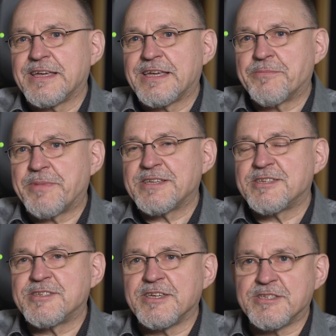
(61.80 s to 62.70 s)

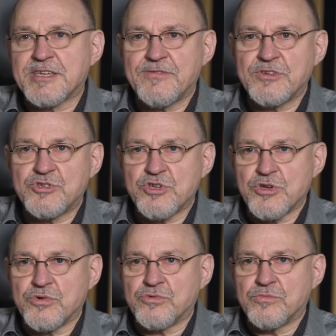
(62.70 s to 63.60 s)
capacity is given to
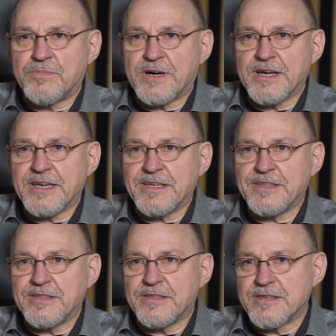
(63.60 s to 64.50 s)
you by
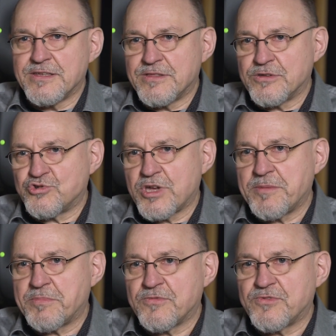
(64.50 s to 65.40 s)
the
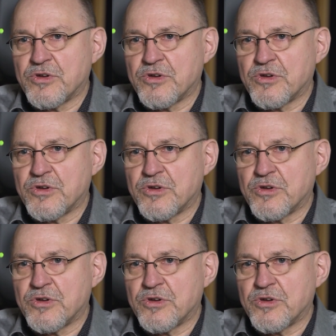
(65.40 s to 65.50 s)
shape of